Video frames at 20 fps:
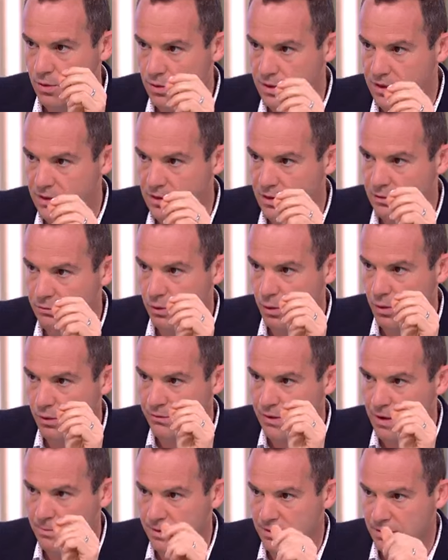according to the Royal
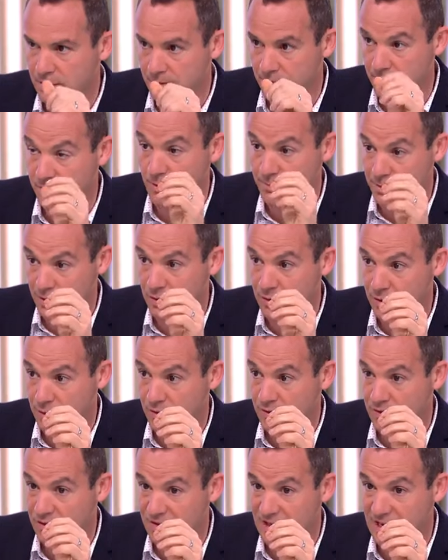
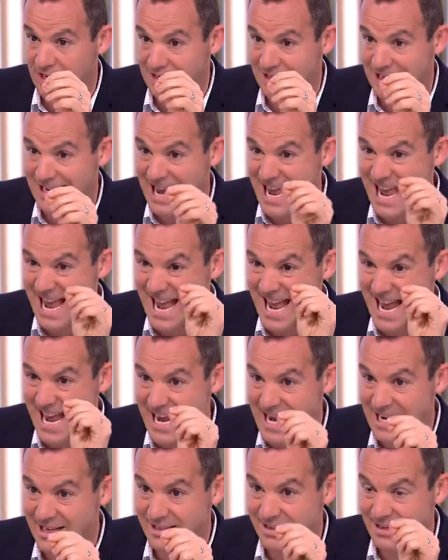Pharmaceutical Society,
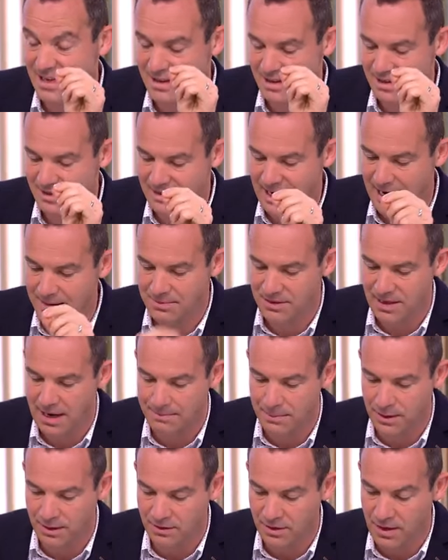it's the same
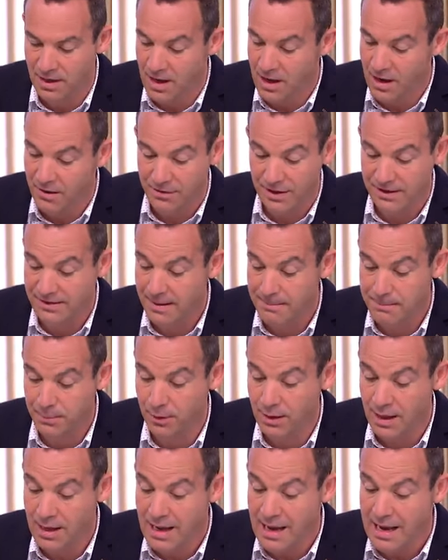tablet. For
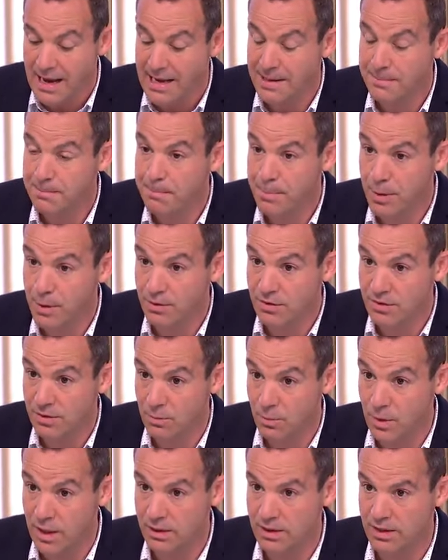example, in Boots
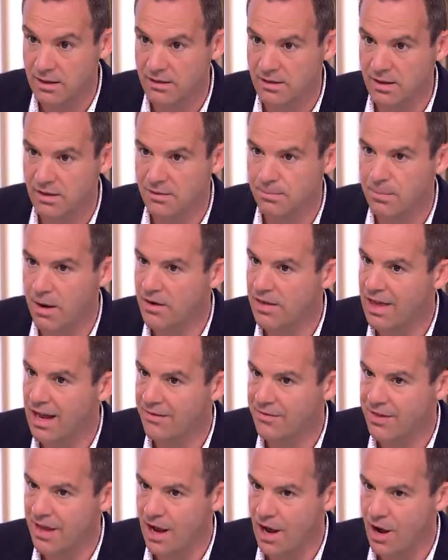and Wilkinson's, both
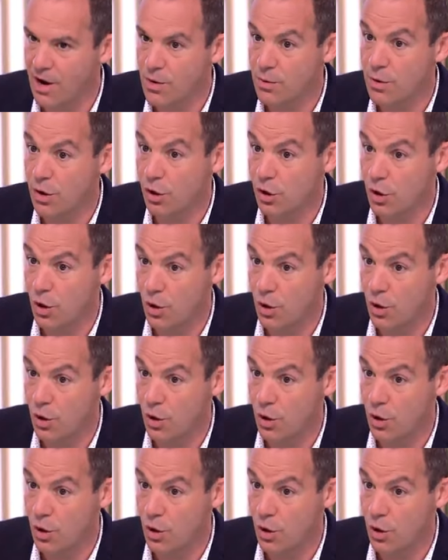have their own